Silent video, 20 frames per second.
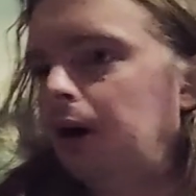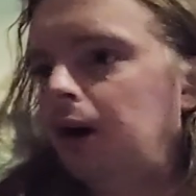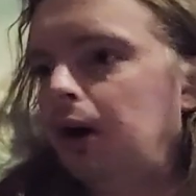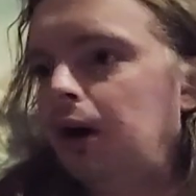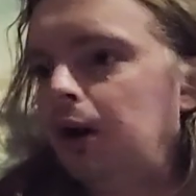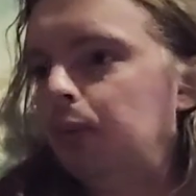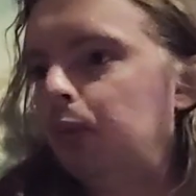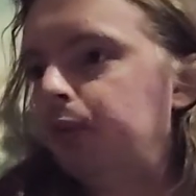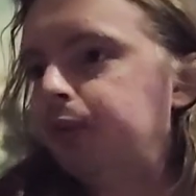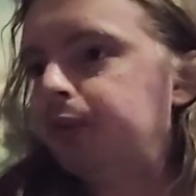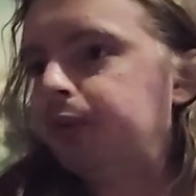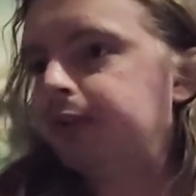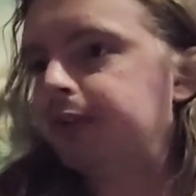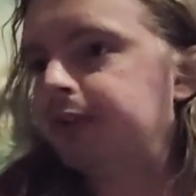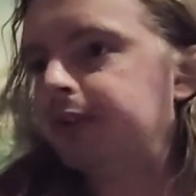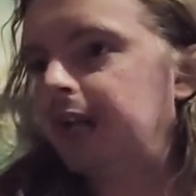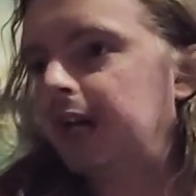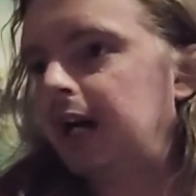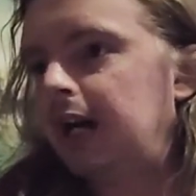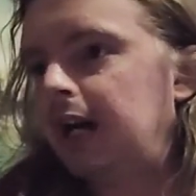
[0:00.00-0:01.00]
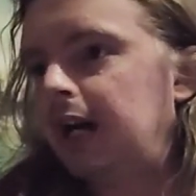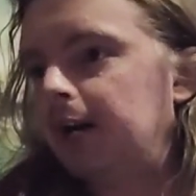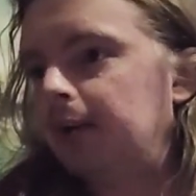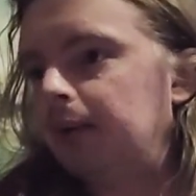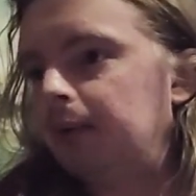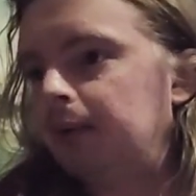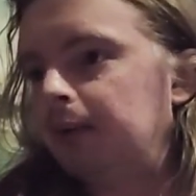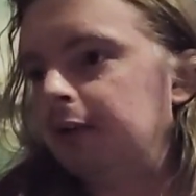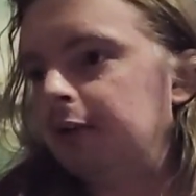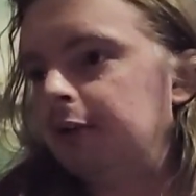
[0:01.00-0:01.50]
want to start
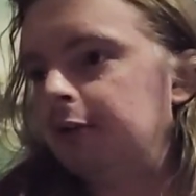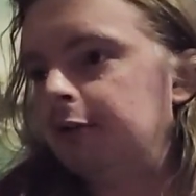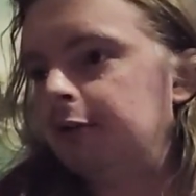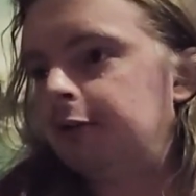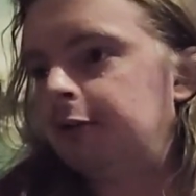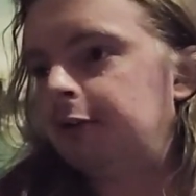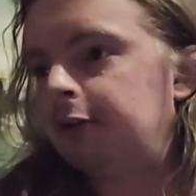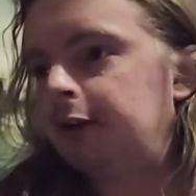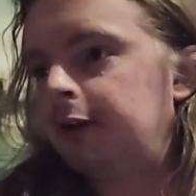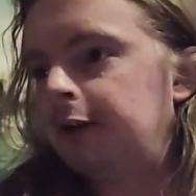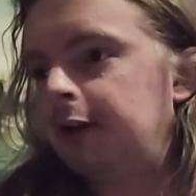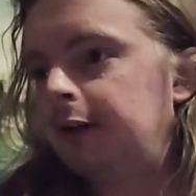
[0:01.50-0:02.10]
with